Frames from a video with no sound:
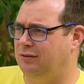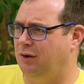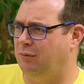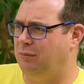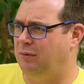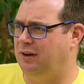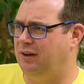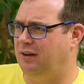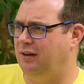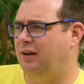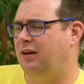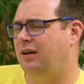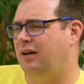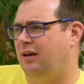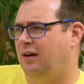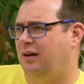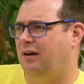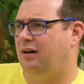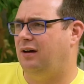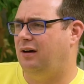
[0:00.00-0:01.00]
Normally
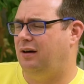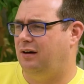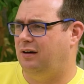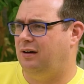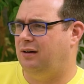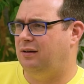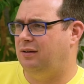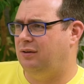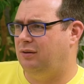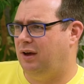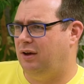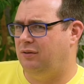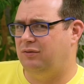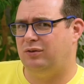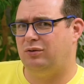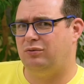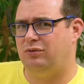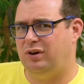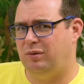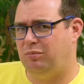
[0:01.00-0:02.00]
you have
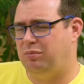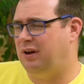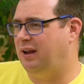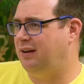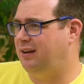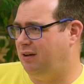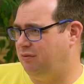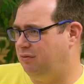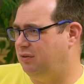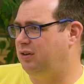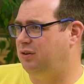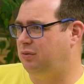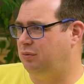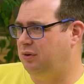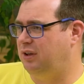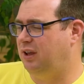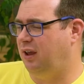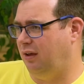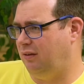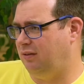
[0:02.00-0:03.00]
to replant every 2
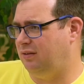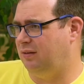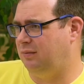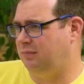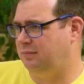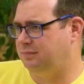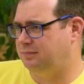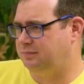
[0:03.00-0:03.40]
years.